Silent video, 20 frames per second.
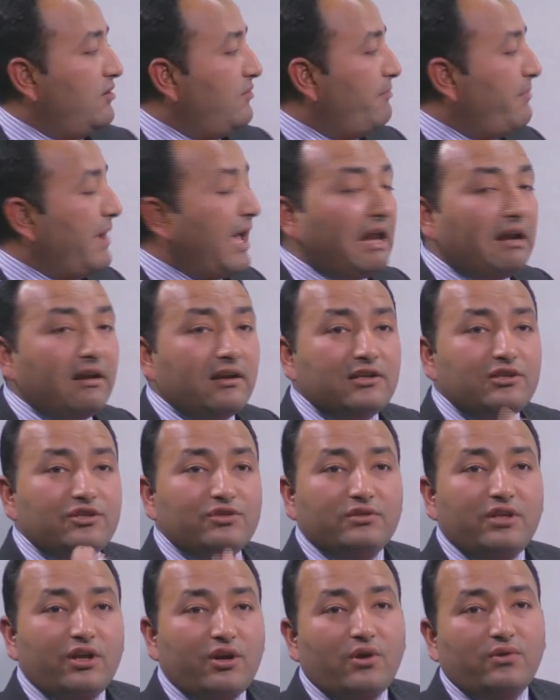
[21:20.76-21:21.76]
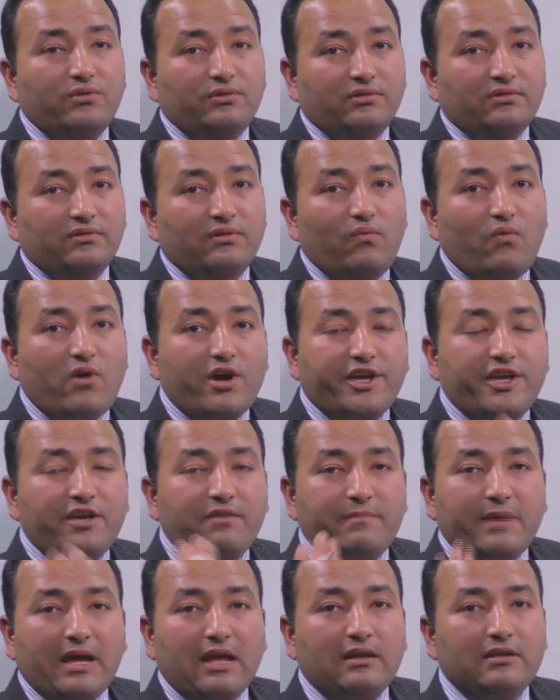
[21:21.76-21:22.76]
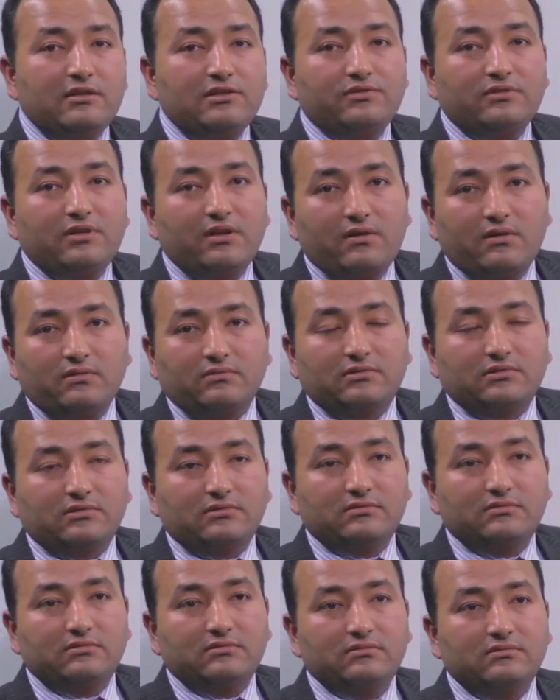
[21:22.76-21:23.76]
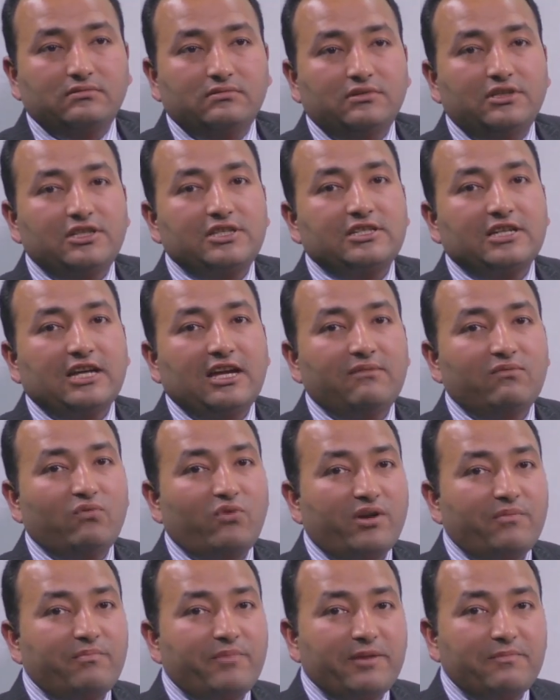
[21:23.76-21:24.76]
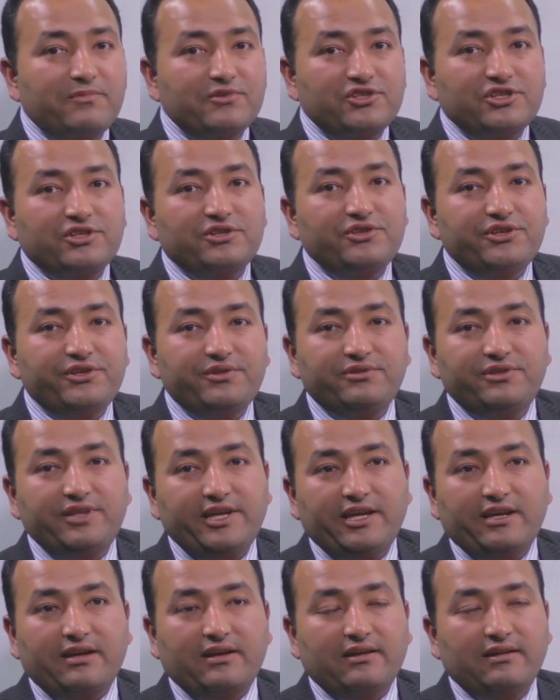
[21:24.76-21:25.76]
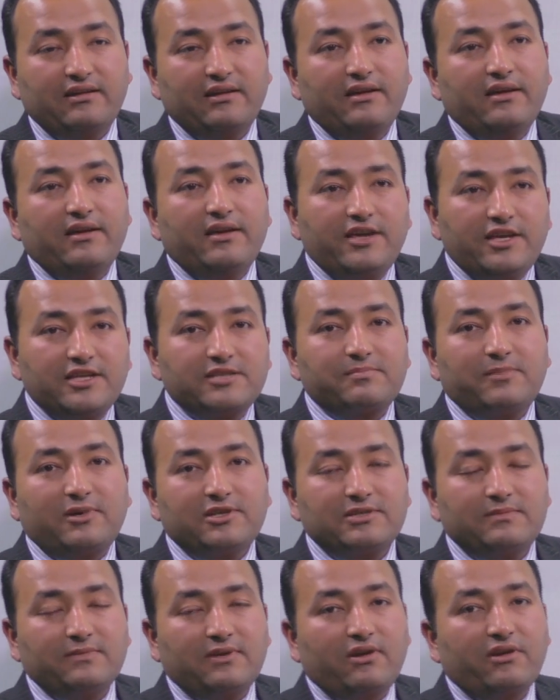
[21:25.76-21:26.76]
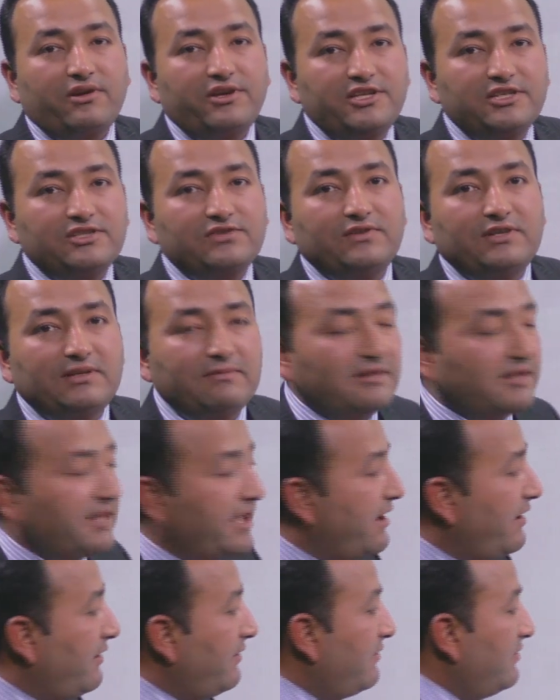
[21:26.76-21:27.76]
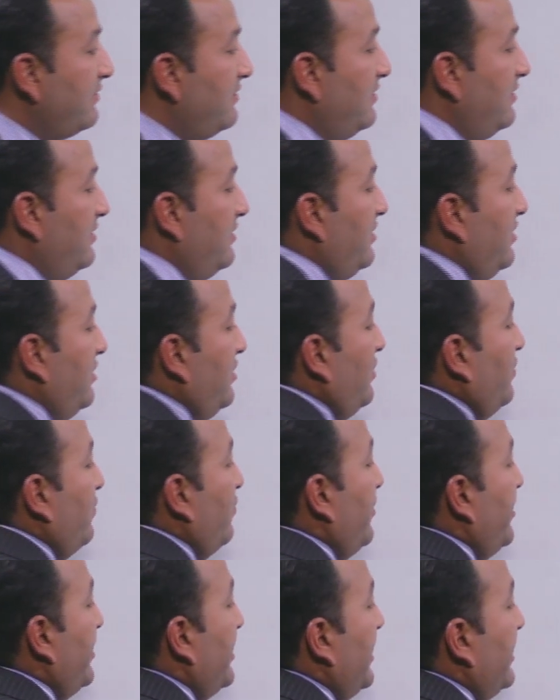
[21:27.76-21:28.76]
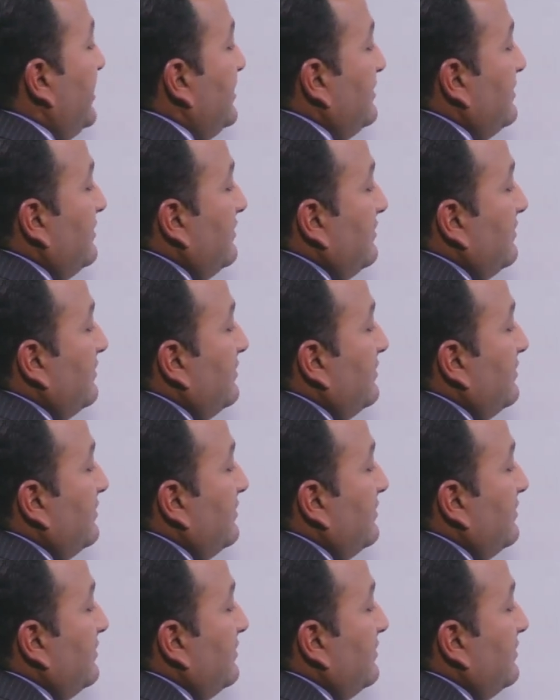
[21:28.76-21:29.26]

parallel to the road, walking parallel to the road. This time, what preposition do you think is possible or is suitable there? We write